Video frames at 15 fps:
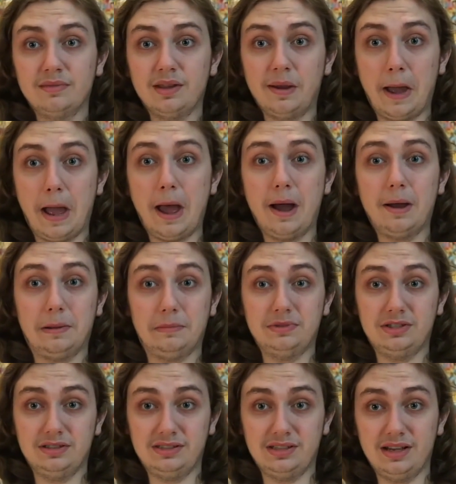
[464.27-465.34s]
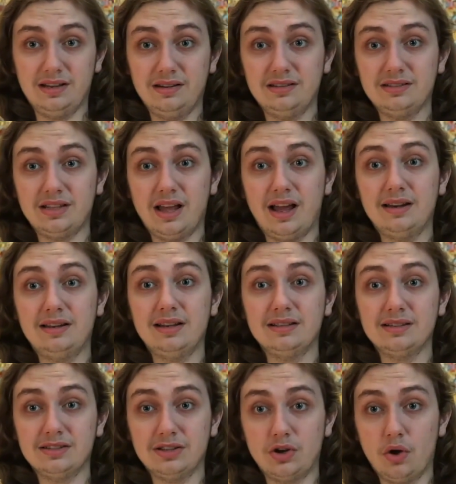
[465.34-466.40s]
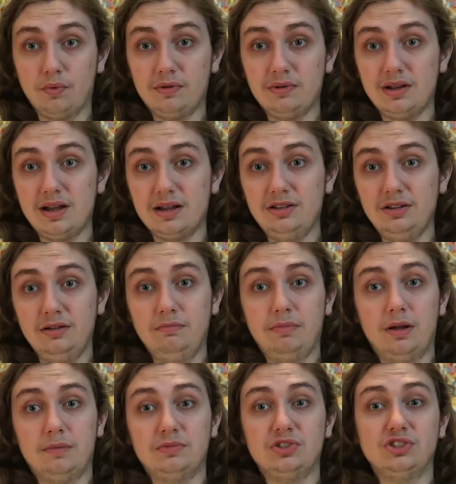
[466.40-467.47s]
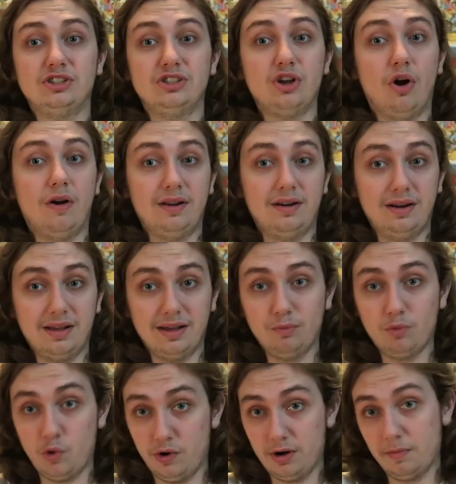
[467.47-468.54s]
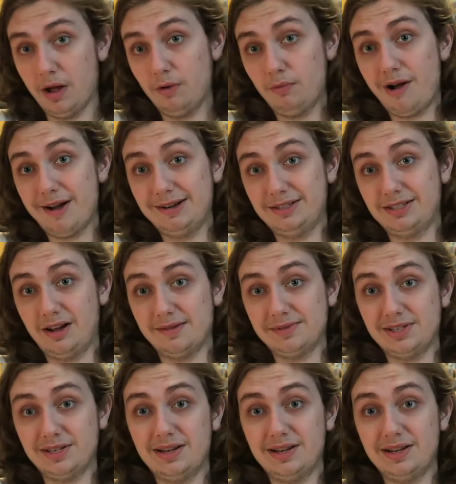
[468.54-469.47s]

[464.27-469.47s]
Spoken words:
I'm just saying this. This is an overreaction, but I'm starting to get worried about Ryan Thompson.